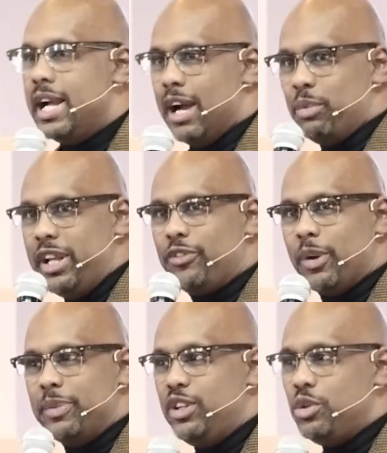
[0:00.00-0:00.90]
I'm reading
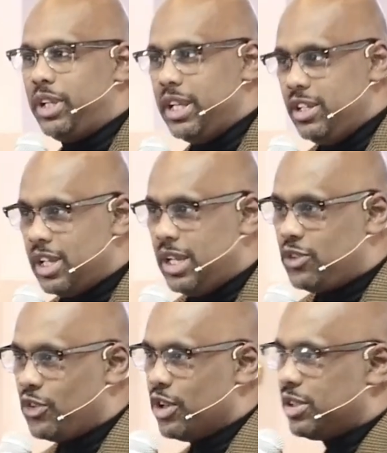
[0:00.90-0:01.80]
from the New King
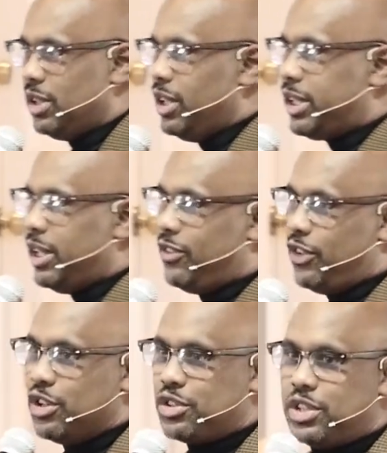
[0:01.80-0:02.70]
James Version. Look at
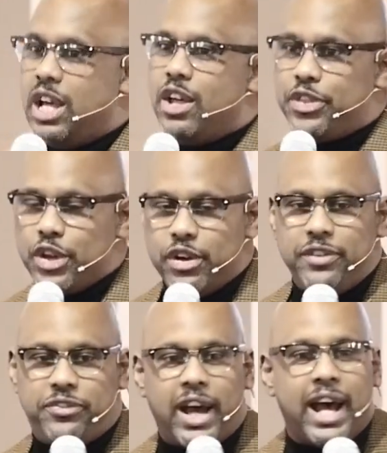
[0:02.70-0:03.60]
verse
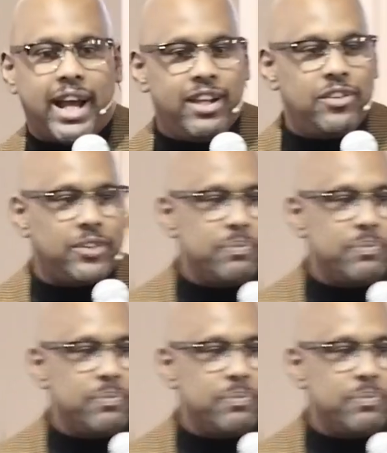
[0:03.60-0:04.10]
35.